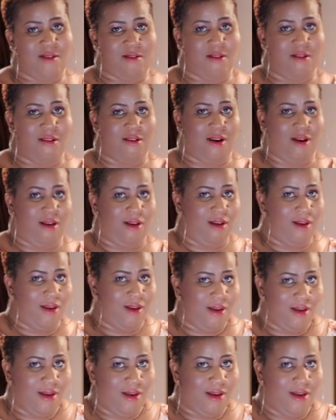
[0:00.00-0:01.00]

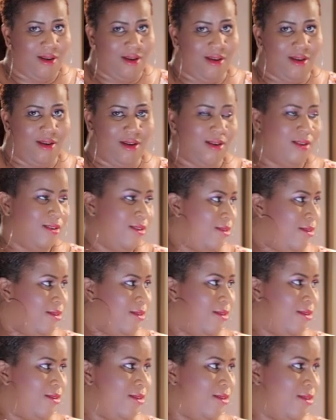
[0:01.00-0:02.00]

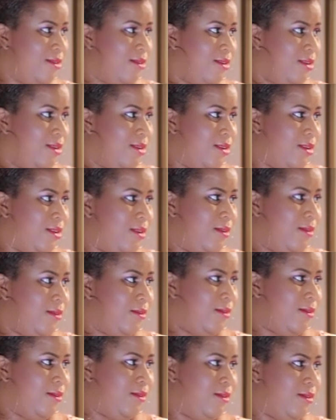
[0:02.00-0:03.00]

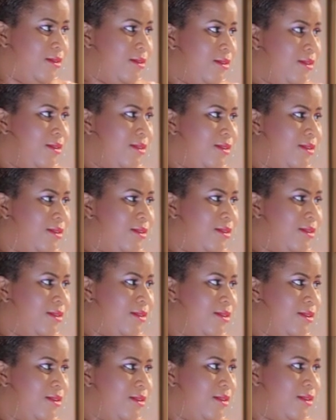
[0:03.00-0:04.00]

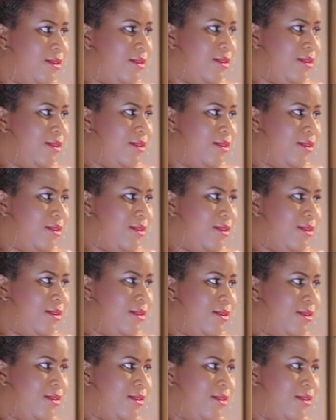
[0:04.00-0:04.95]
(silent)